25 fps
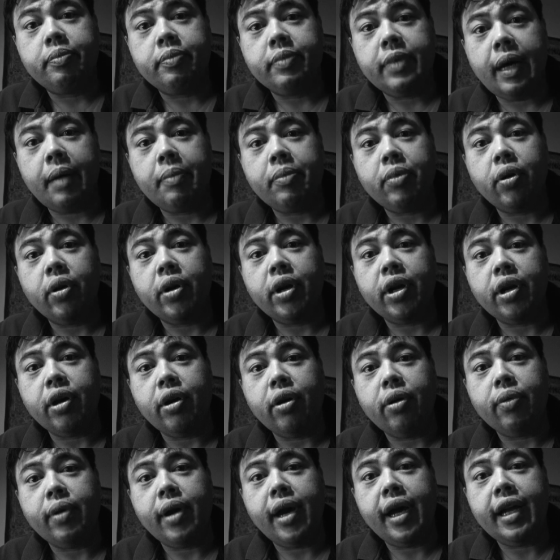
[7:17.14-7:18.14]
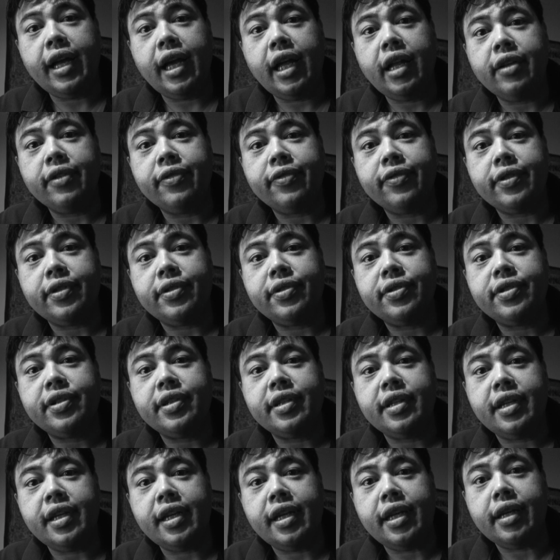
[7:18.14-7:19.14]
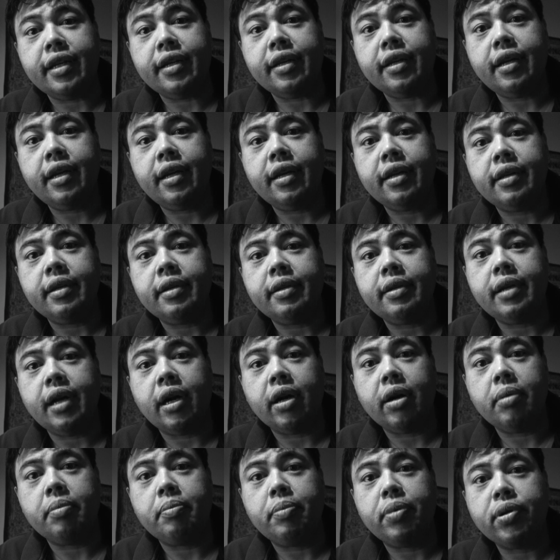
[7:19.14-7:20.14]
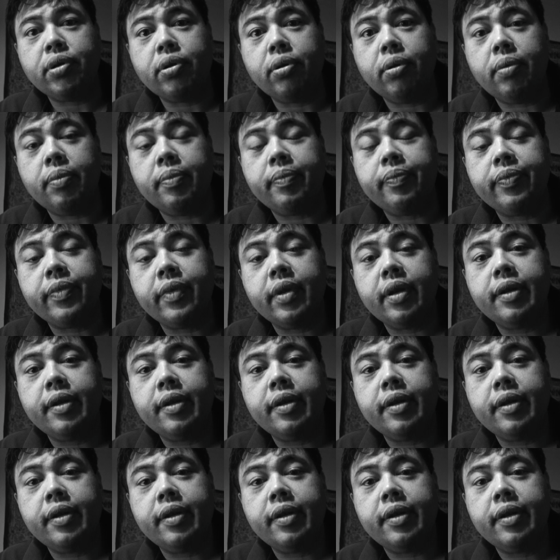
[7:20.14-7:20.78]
I'm going to go ride elephants in Nakhon Pathom.